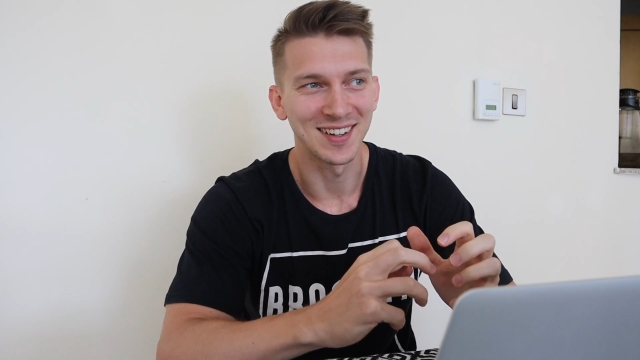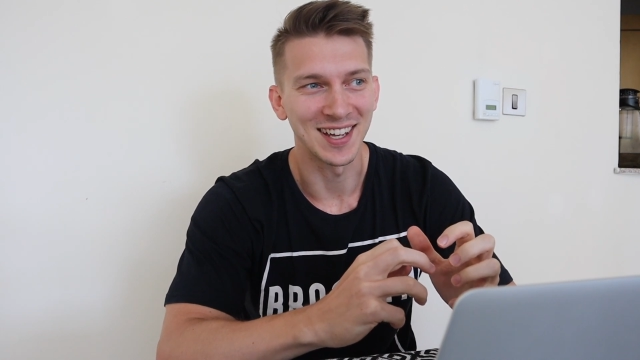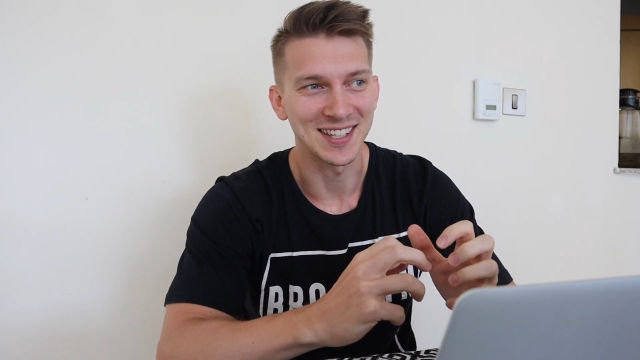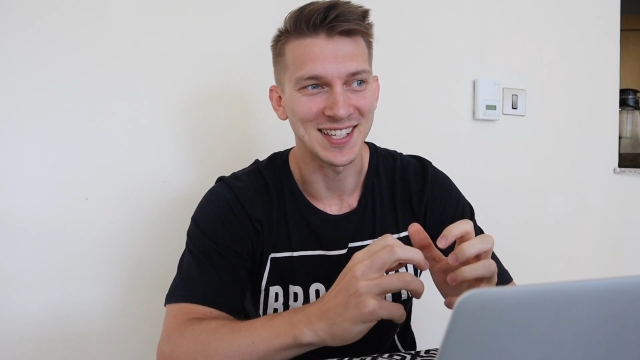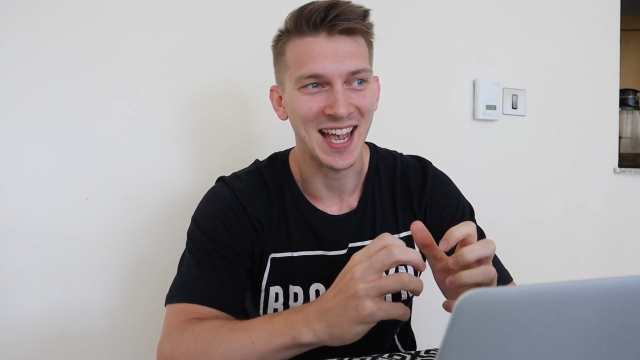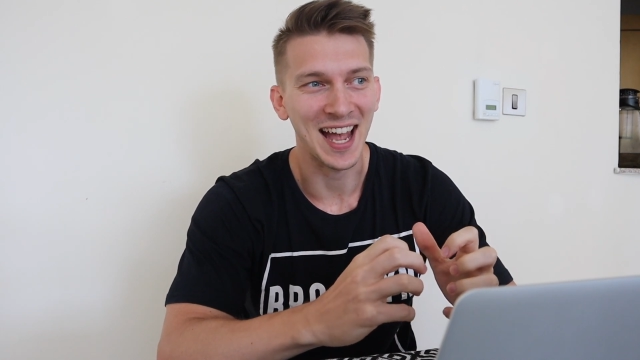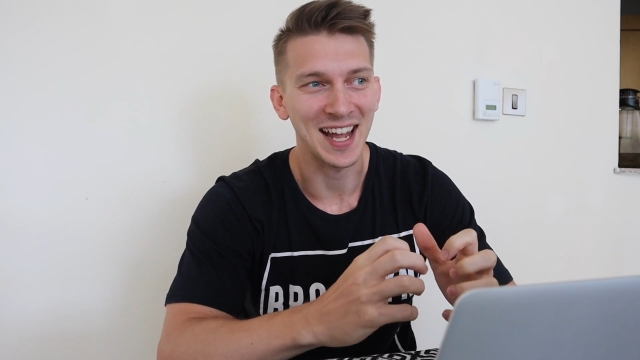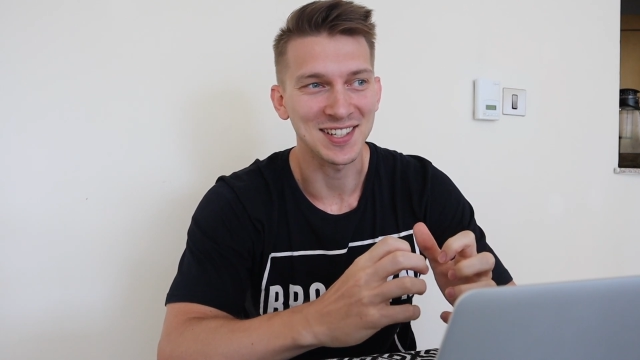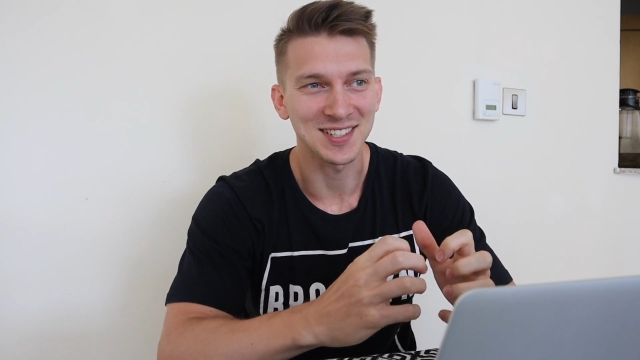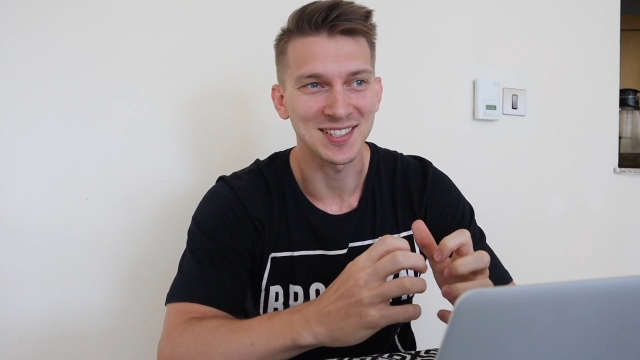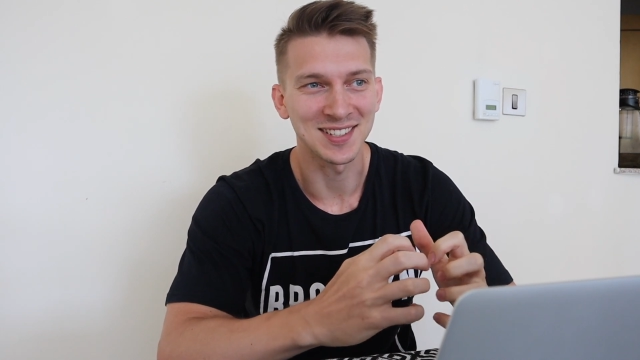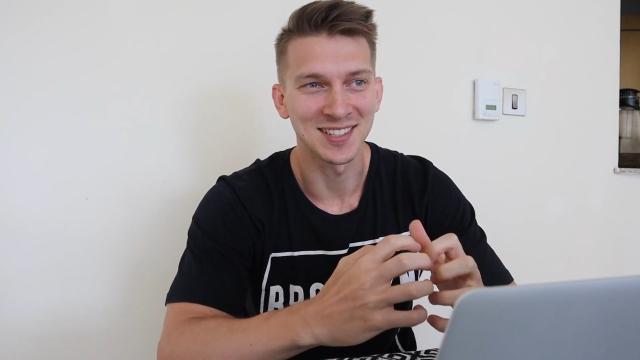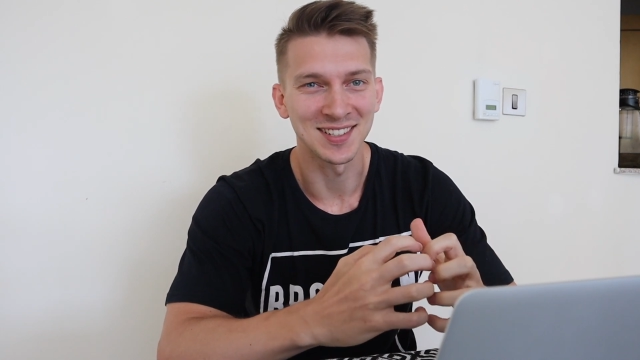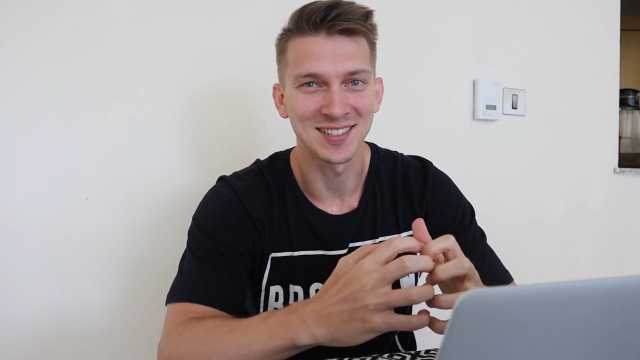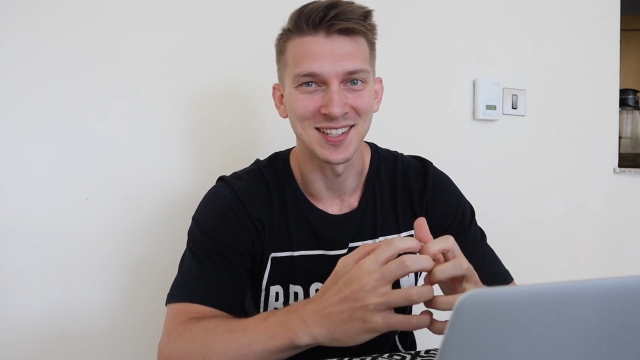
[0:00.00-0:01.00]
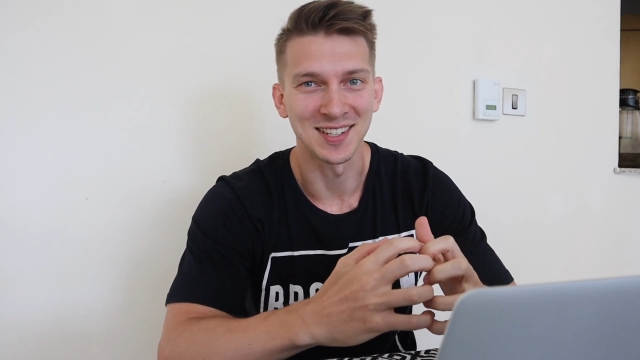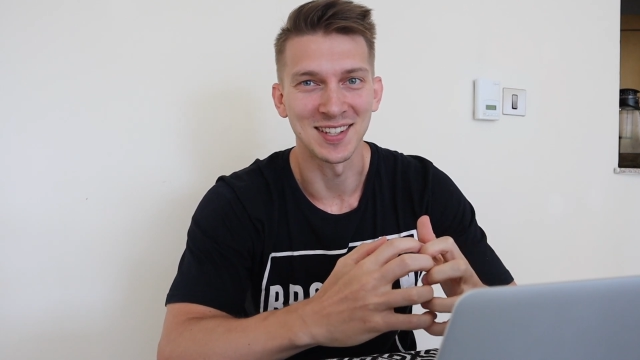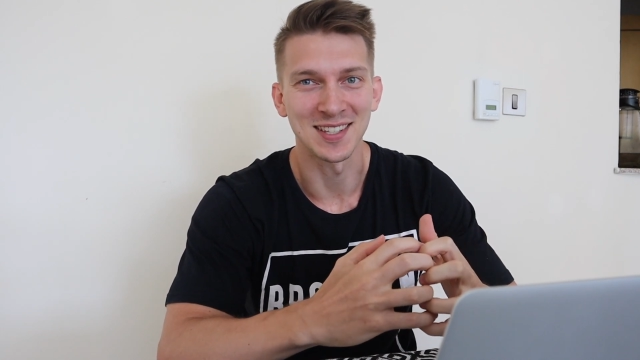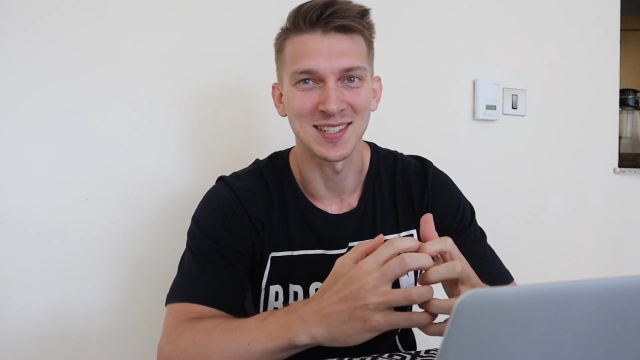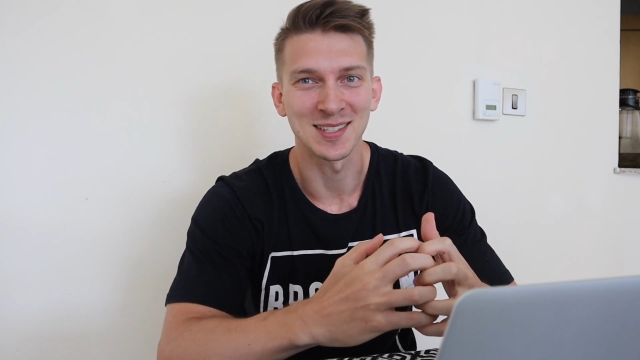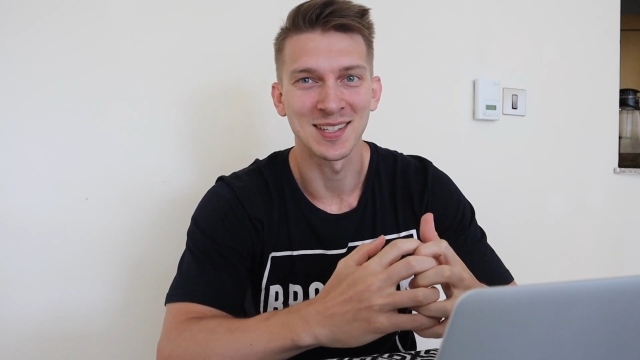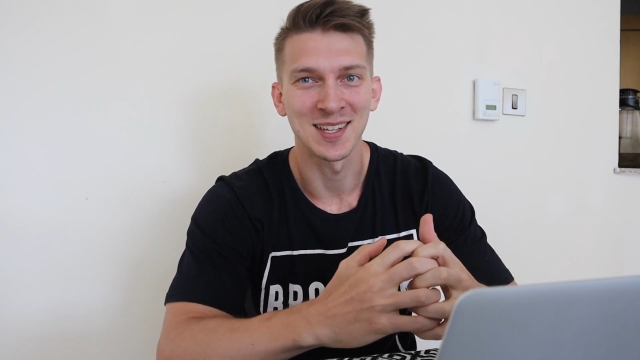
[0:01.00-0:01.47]
attached to
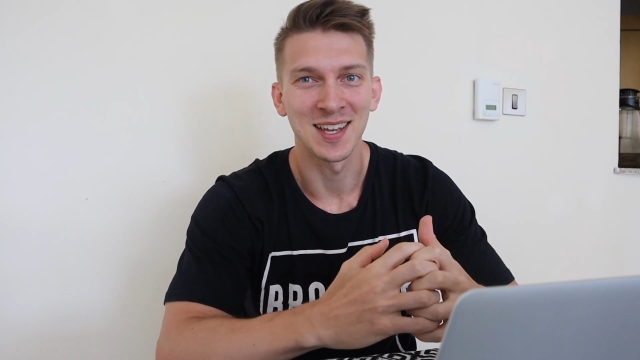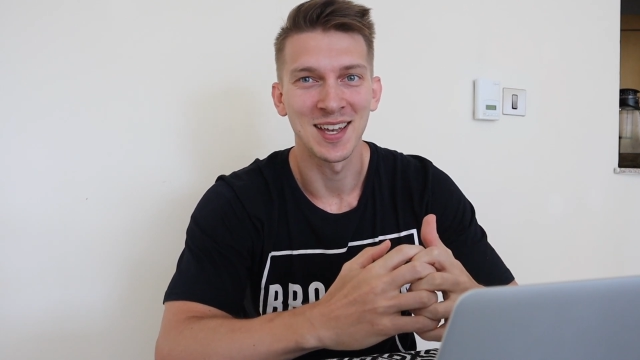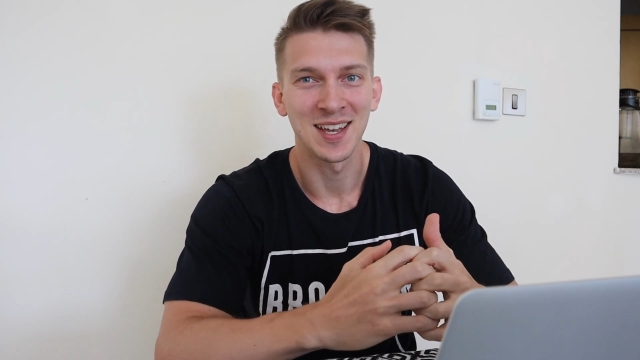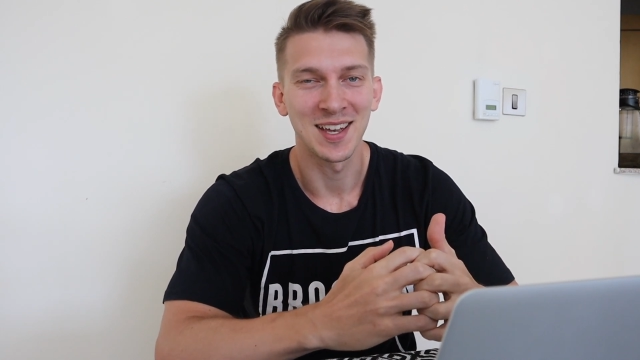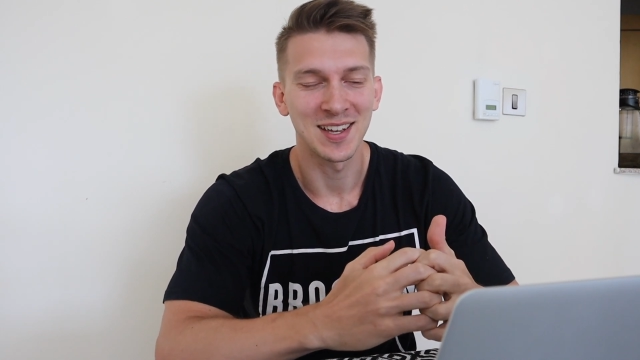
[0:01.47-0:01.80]
this